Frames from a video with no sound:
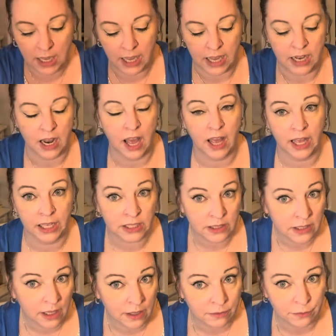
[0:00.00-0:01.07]
And I
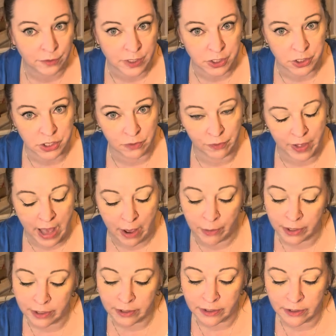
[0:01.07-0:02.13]
love Fiji
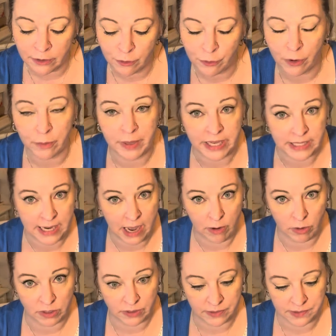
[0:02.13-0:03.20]
flower for my
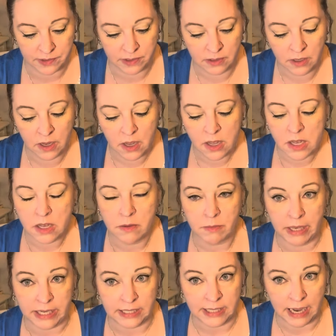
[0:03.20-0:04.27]
towels.
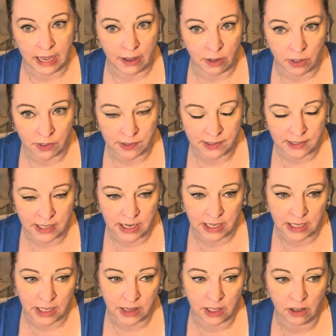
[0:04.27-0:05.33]
My towels
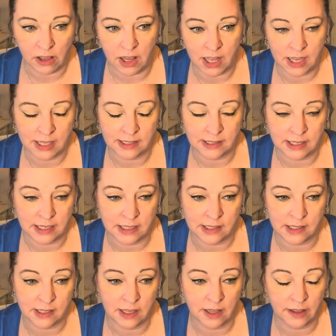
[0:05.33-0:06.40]
sitting in the
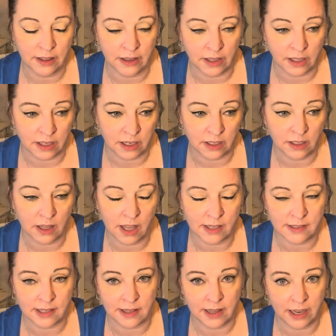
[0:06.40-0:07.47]
closet, the linen
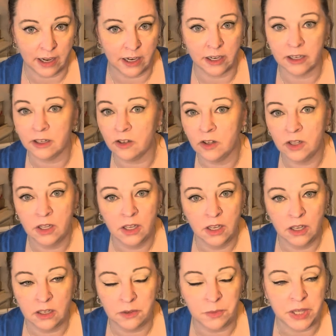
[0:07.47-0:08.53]
closet there,
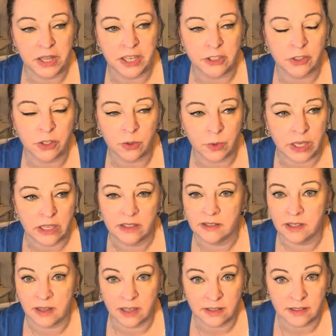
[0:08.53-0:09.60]
It'd be like two weeks
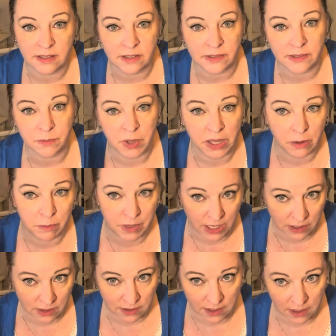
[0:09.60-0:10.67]
and they still smell
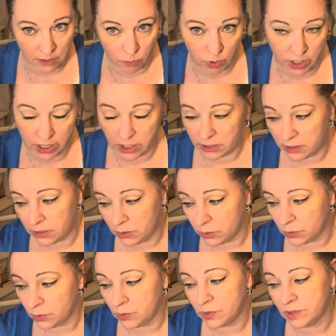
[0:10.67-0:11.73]
amazing when I
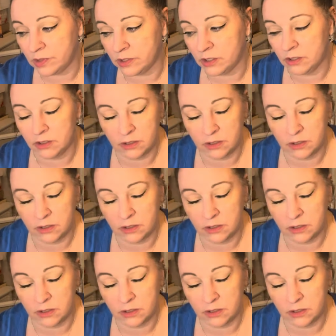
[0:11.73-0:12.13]
use